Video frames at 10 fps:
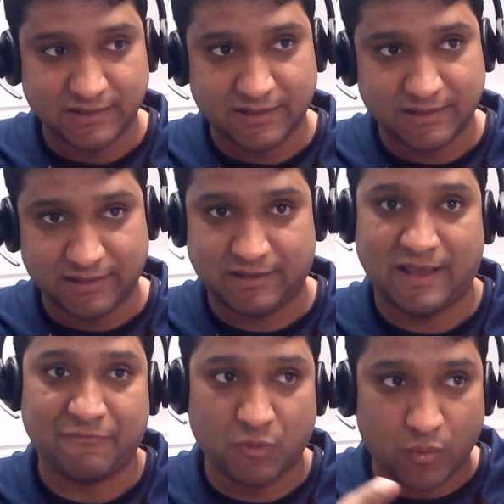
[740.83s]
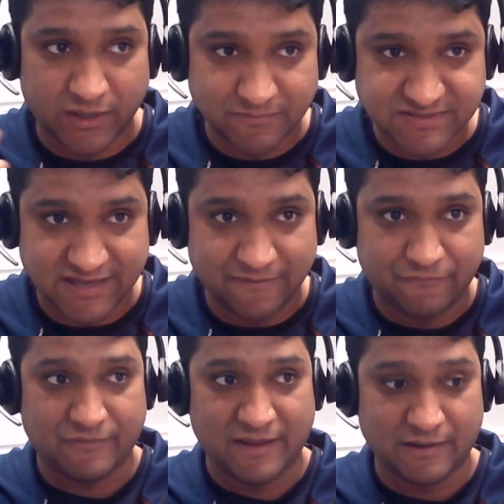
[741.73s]
and have a quantum
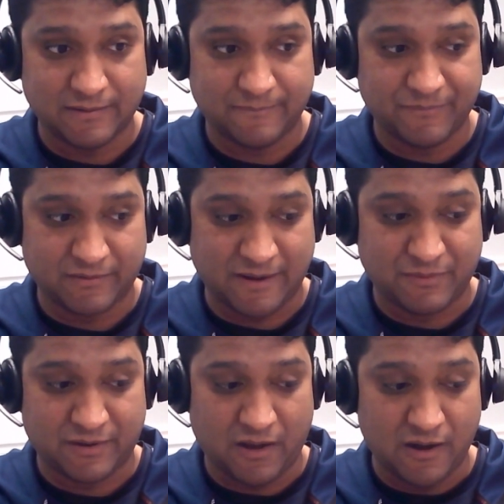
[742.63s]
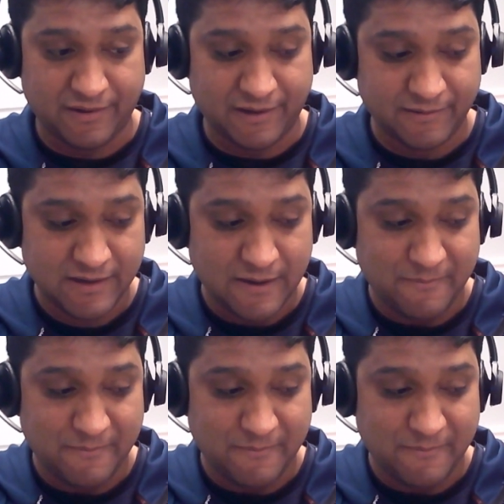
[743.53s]
safe and wrapper around it,